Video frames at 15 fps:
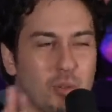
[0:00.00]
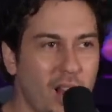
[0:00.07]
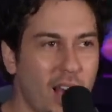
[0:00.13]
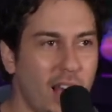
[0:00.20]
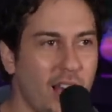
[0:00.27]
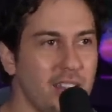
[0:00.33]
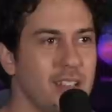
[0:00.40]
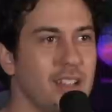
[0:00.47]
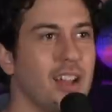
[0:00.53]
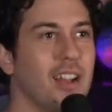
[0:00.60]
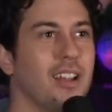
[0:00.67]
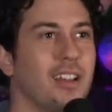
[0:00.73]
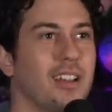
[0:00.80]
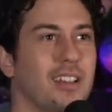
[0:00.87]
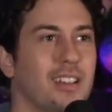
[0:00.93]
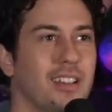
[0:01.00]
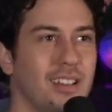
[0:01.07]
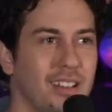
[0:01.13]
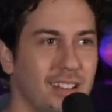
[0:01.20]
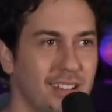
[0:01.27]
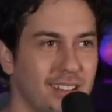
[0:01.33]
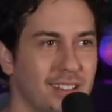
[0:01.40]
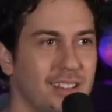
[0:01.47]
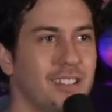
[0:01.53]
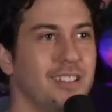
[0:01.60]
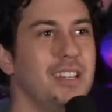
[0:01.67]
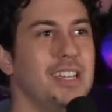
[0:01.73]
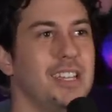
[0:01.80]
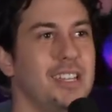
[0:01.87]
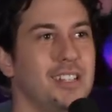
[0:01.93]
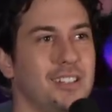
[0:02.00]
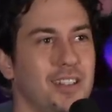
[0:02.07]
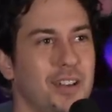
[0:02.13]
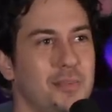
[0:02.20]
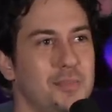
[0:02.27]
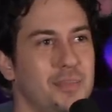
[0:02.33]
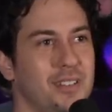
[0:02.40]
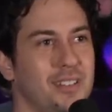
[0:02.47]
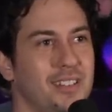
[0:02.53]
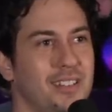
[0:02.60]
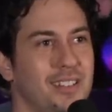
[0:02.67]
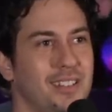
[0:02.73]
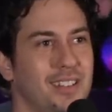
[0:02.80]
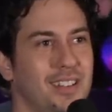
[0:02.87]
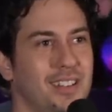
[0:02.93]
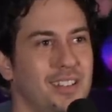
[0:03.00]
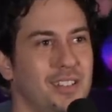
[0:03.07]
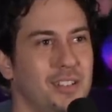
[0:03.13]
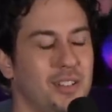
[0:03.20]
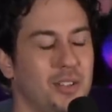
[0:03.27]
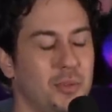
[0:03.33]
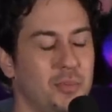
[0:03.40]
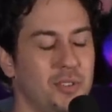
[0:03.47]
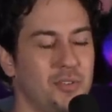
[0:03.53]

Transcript: a while you kind of you heal up and and then you can all be